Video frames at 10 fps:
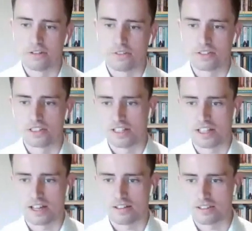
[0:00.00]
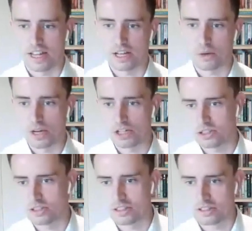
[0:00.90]
obviously that
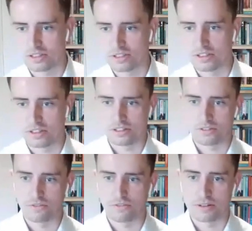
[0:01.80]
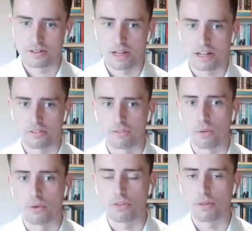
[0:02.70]
equation has flipped back and
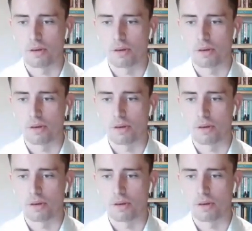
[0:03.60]
forth.